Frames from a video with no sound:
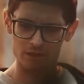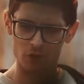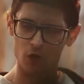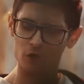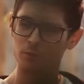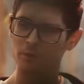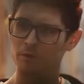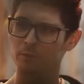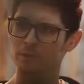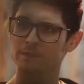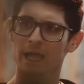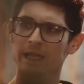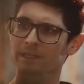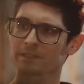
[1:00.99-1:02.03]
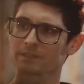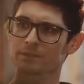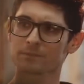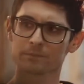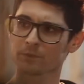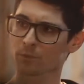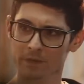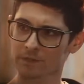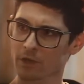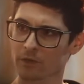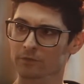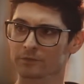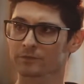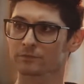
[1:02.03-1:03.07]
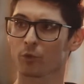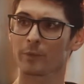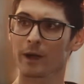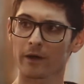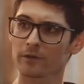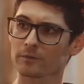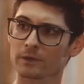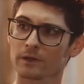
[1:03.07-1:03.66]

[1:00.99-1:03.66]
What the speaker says: Caldwell, the protagonist. You want to talk more about him?